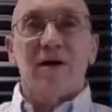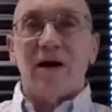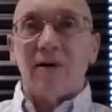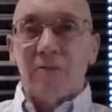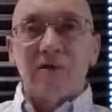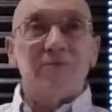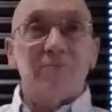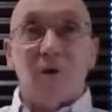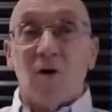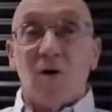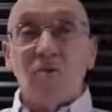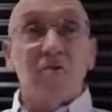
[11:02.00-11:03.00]
I must
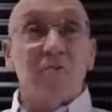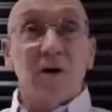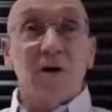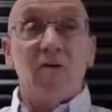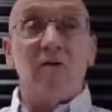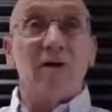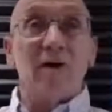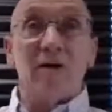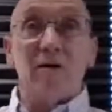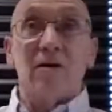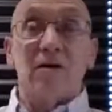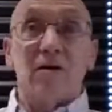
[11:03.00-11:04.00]
be
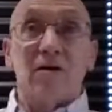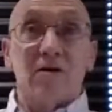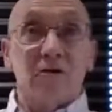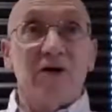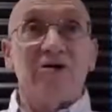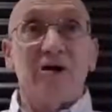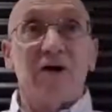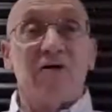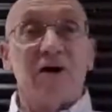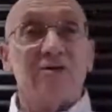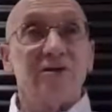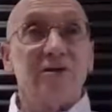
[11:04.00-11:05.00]
holding a great
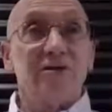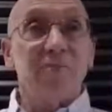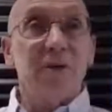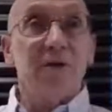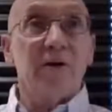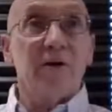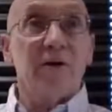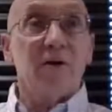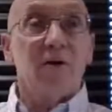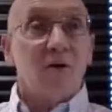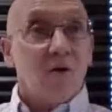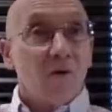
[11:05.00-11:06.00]
generosity of spirit,
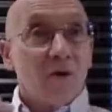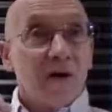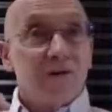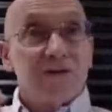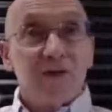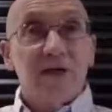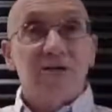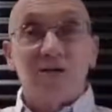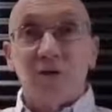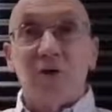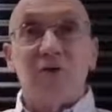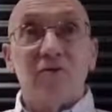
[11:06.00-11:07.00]
or else
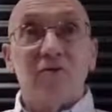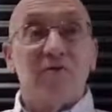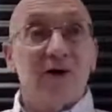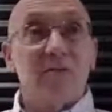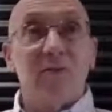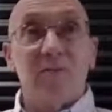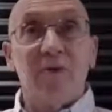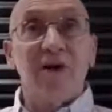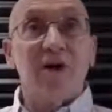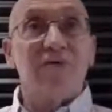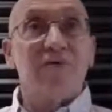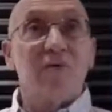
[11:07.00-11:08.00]
it's going to affect my
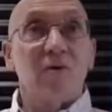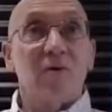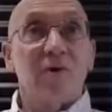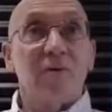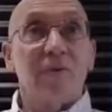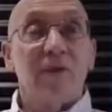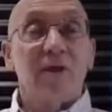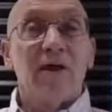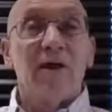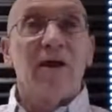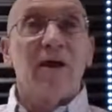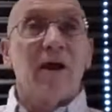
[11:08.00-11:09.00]
behavior, won't it?
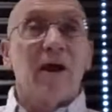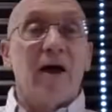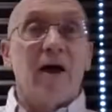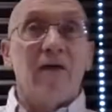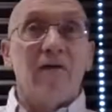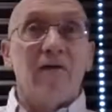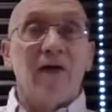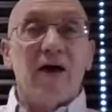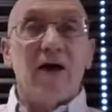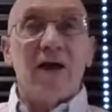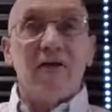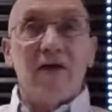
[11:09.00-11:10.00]

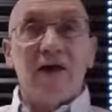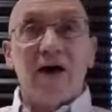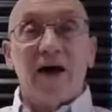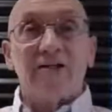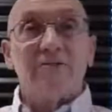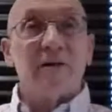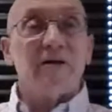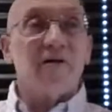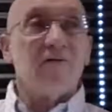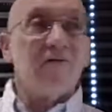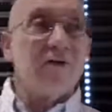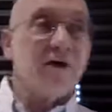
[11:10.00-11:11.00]
And the
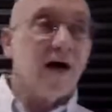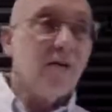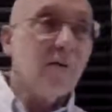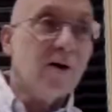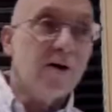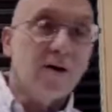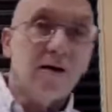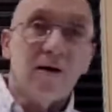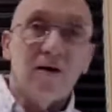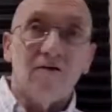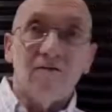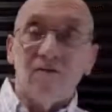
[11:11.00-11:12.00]
aspect of the Dhamma
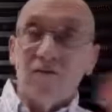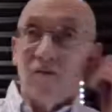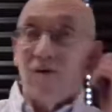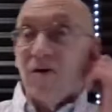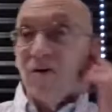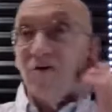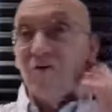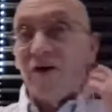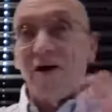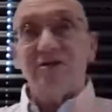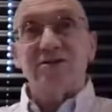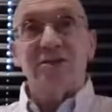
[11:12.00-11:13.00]
of
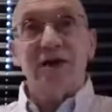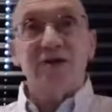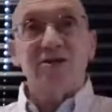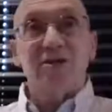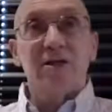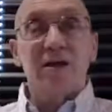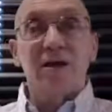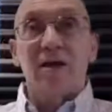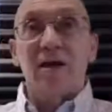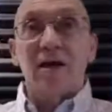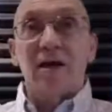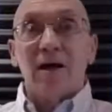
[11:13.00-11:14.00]
renunciation
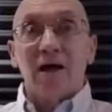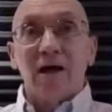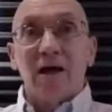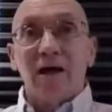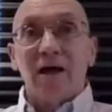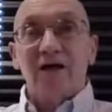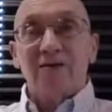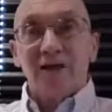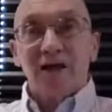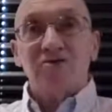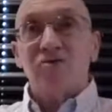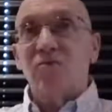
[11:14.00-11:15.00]

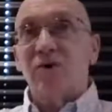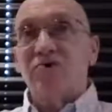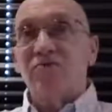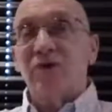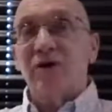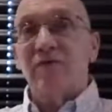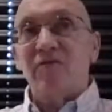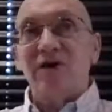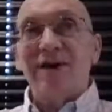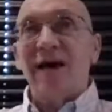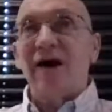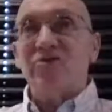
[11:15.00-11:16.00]
is not so much
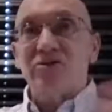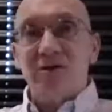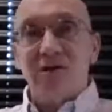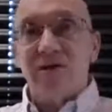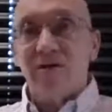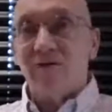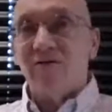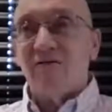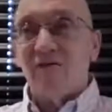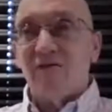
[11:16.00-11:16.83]
renouncing